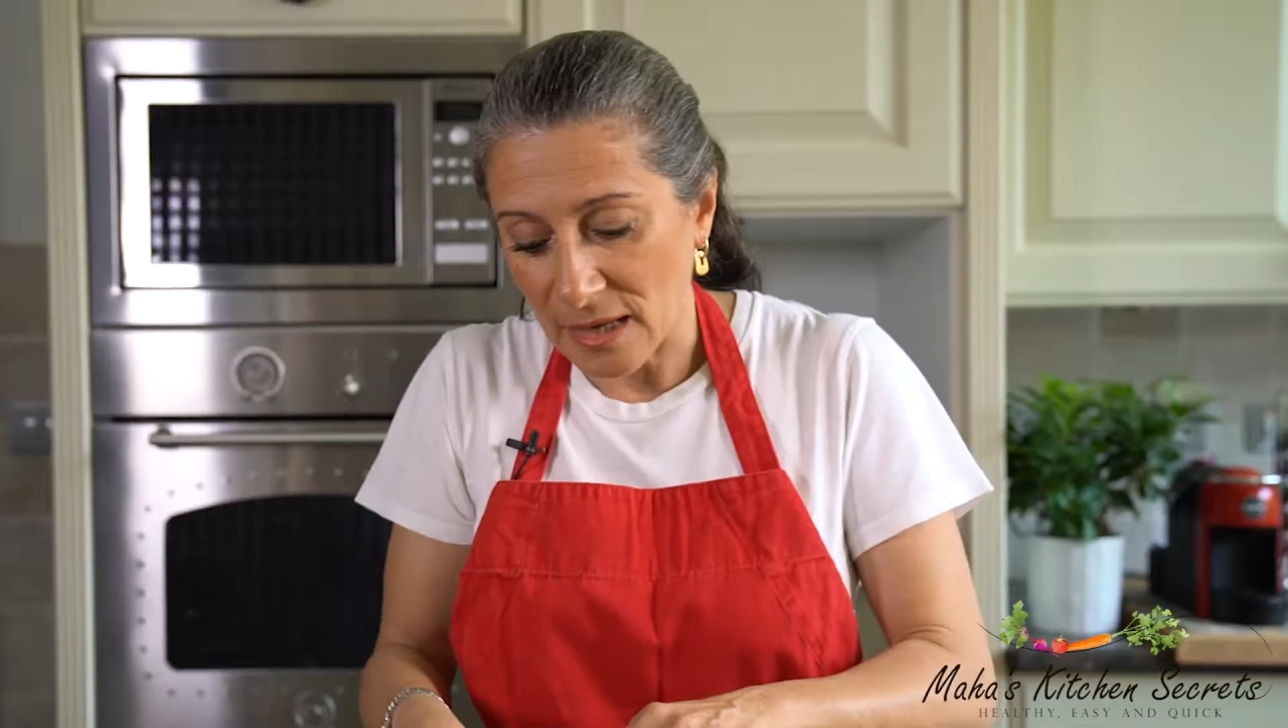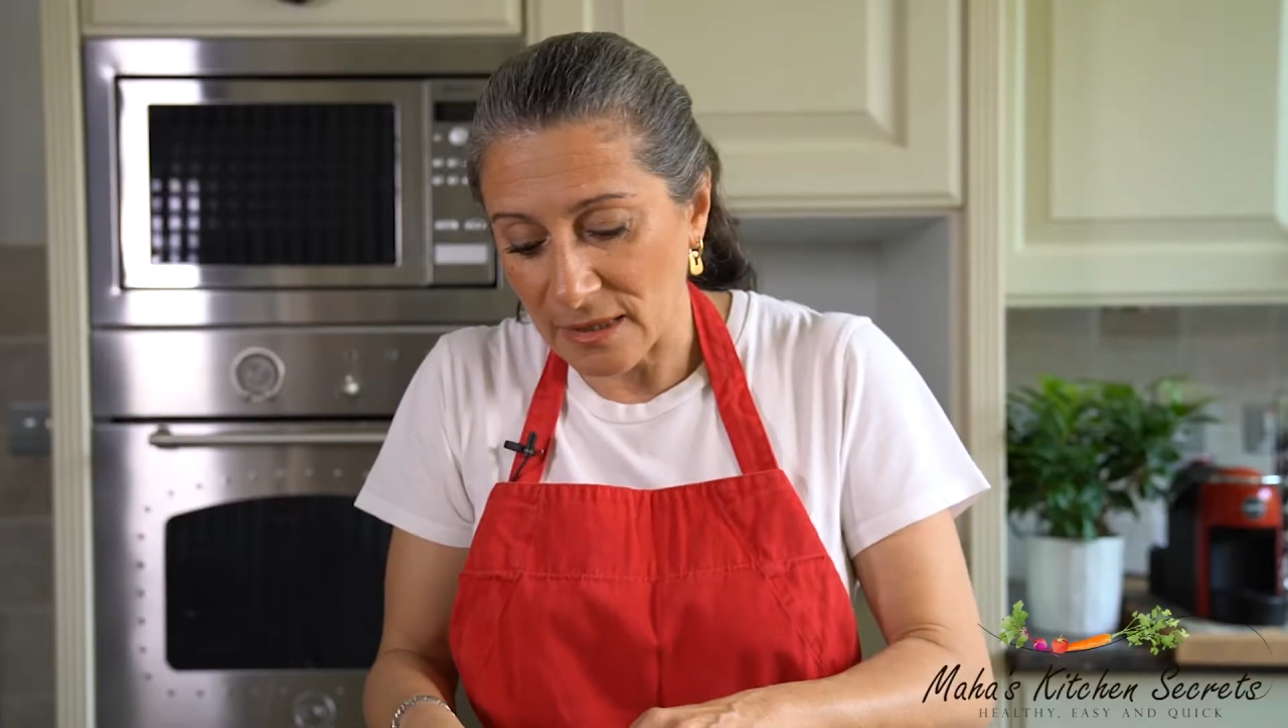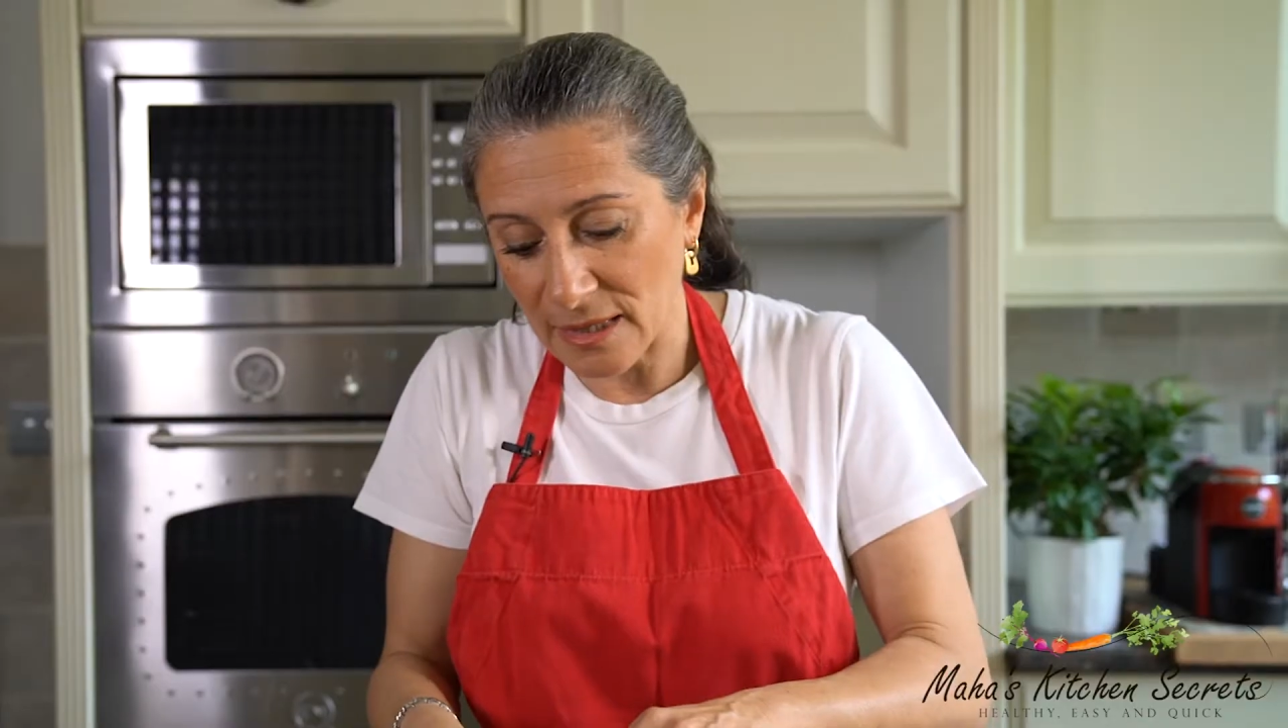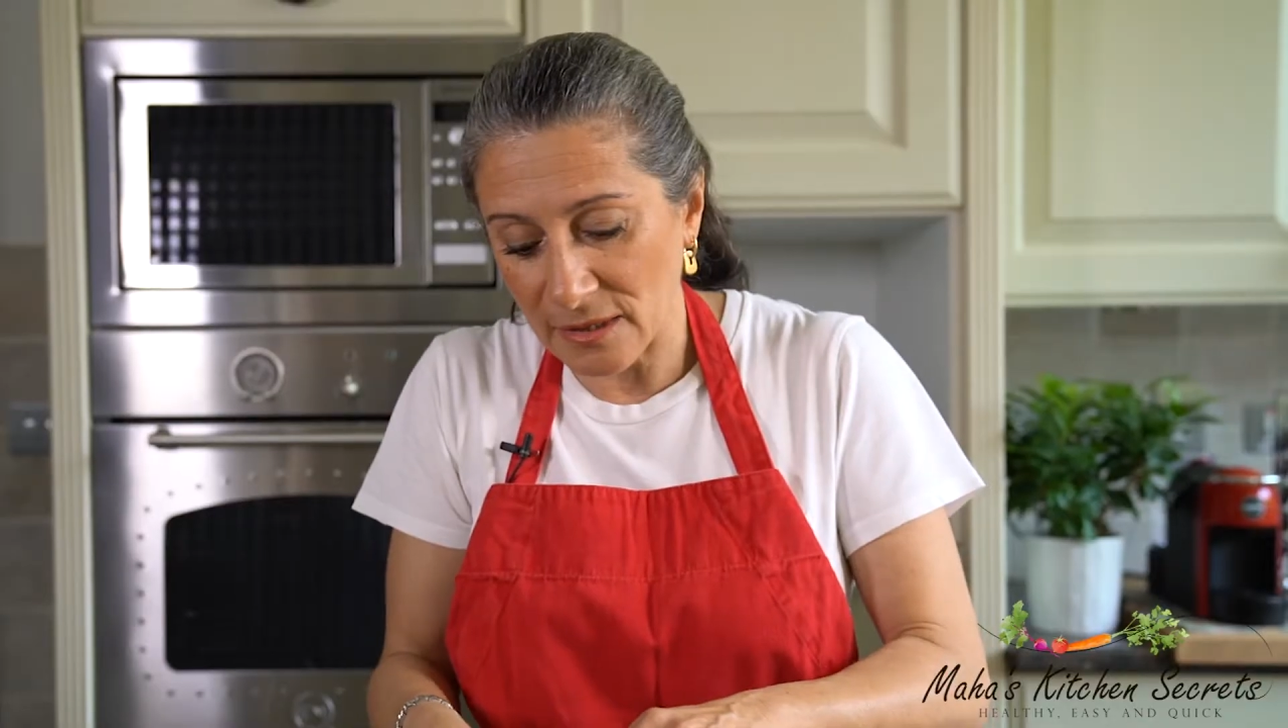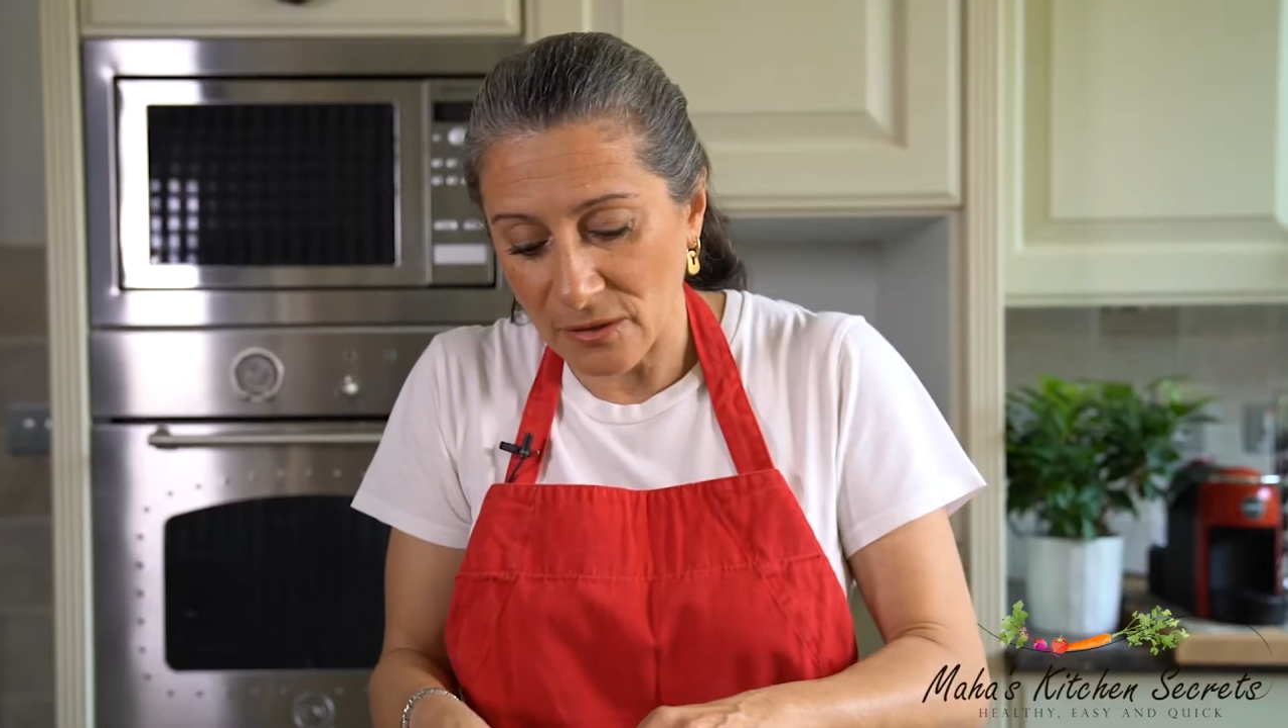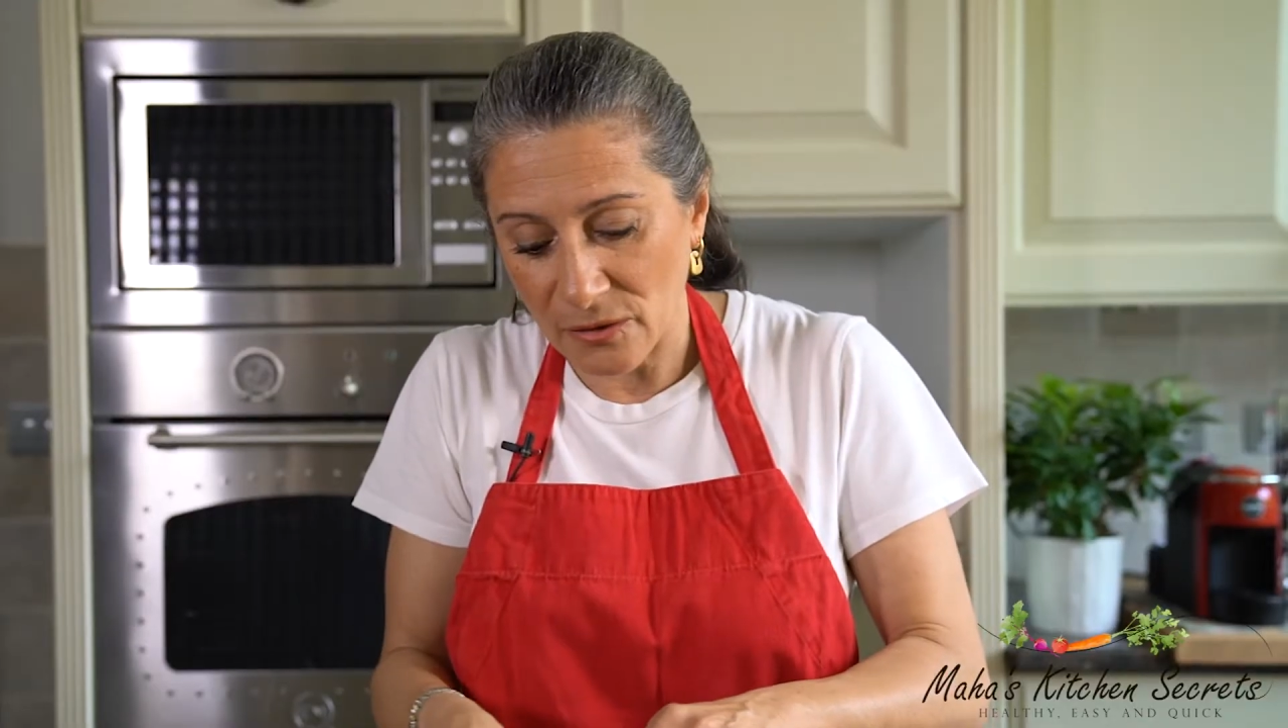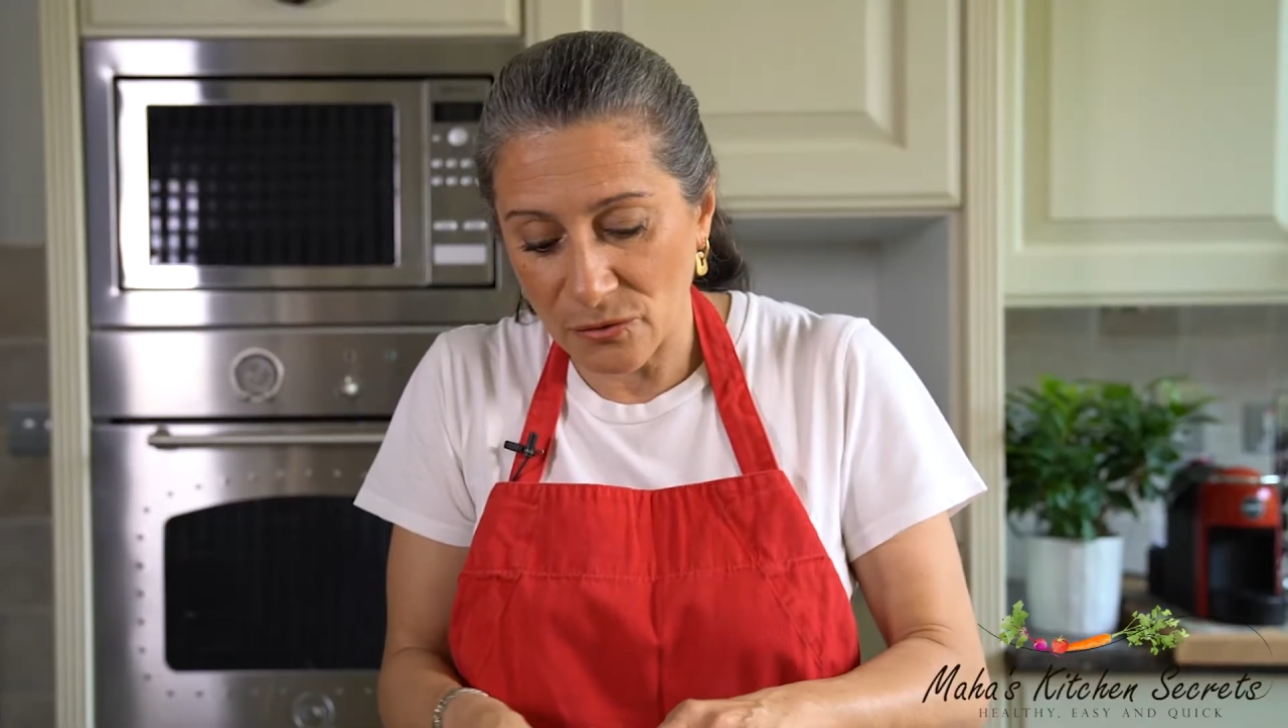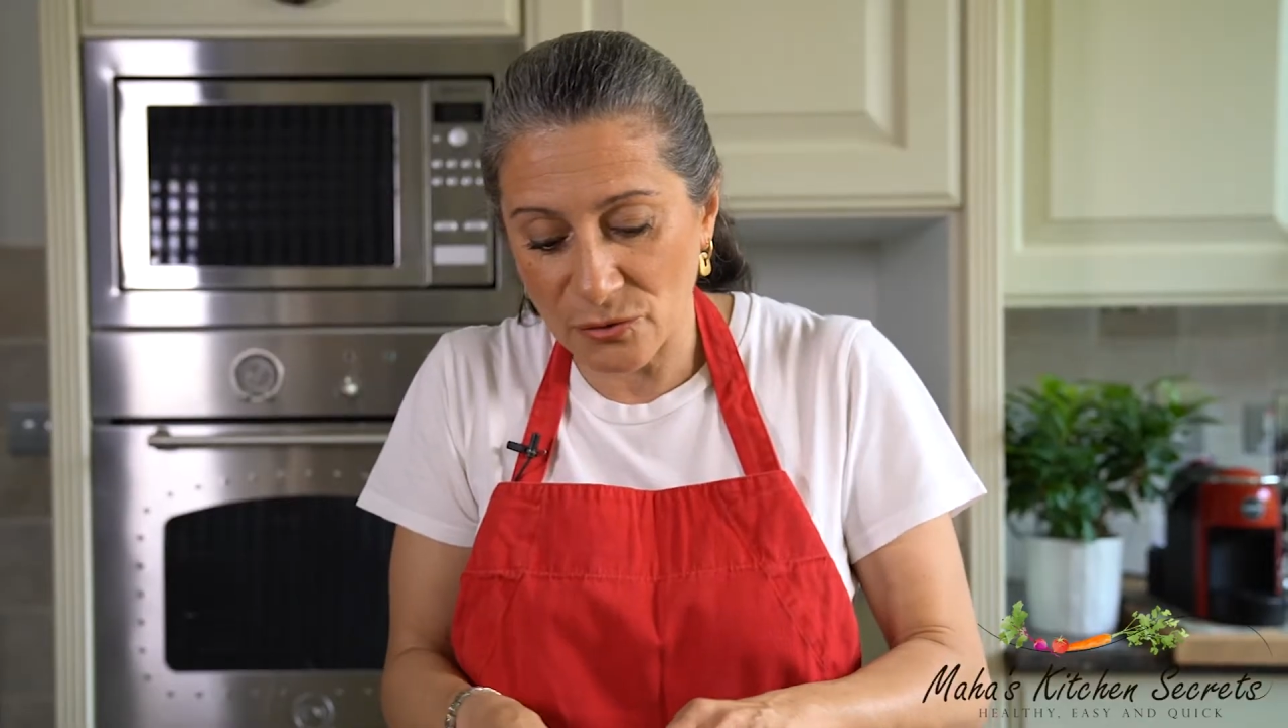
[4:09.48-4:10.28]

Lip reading: and then you